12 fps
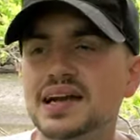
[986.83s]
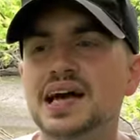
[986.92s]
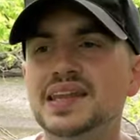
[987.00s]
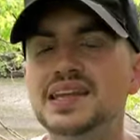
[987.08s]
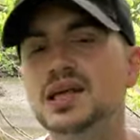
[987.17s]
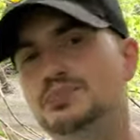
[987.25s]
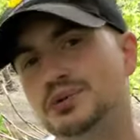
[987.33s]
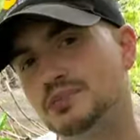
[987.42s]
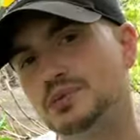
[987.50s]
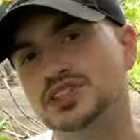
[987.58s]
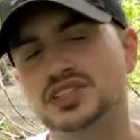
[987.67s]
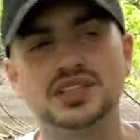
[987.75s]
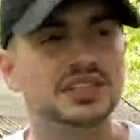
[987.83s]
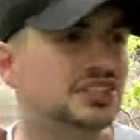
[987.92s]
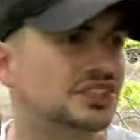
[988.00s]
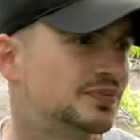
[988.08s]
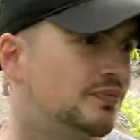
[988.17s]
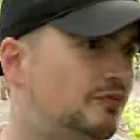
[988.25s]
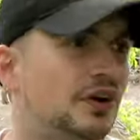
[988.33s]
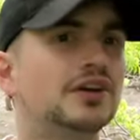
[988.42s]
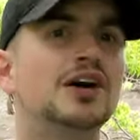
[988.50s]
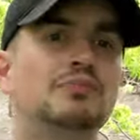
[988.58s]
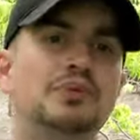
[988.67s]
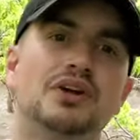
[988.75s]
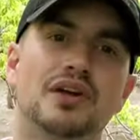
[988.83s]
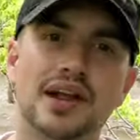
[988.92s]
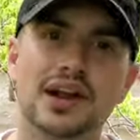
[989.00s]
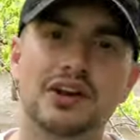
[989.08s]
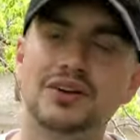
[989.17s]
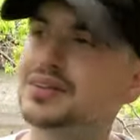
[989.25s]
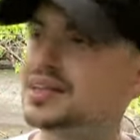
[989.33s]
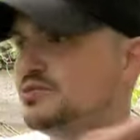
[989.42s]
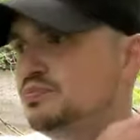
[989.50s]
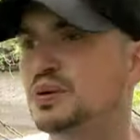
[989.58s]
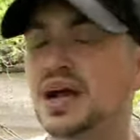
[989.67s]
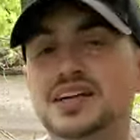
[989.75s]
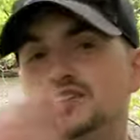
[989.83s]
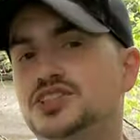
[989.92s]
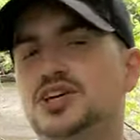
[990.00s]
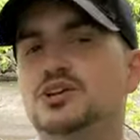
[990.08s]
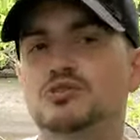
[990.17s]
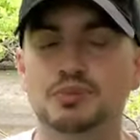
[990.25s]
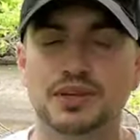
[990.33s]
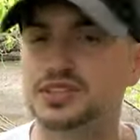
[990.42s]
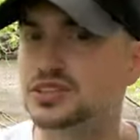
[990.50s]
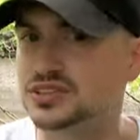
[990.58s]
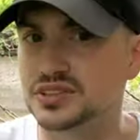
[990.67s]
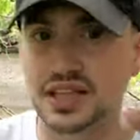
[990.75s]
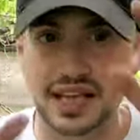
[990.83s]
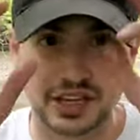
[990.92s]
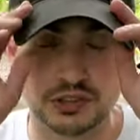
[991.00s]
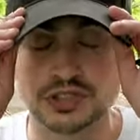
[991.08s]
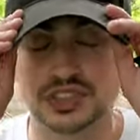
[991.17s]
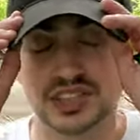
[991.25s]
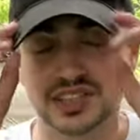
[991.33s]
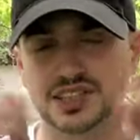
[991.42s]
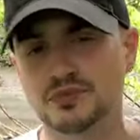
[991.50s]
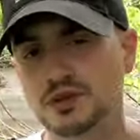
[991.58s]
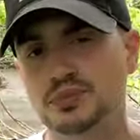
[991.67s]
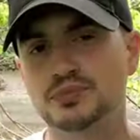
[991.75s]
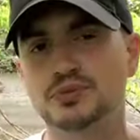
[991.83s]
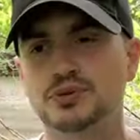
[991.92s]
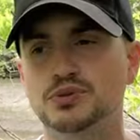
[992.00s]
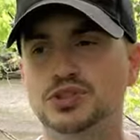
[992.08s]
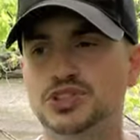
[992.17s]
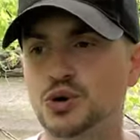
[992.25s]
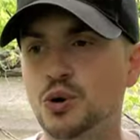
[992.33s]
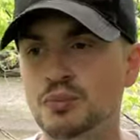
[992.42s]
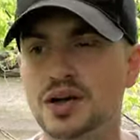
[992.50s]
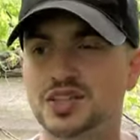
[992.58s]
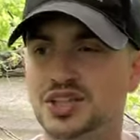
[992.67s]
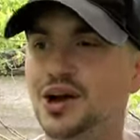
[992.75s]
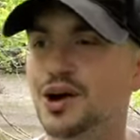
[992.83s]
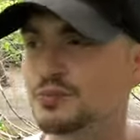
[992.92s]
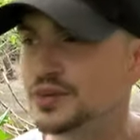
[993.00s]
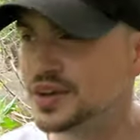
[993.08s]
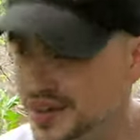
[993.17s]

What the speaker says: and then they purposely fuck up your hair and leave patches all over the place. Like, you should see some of the people, it was so messed up.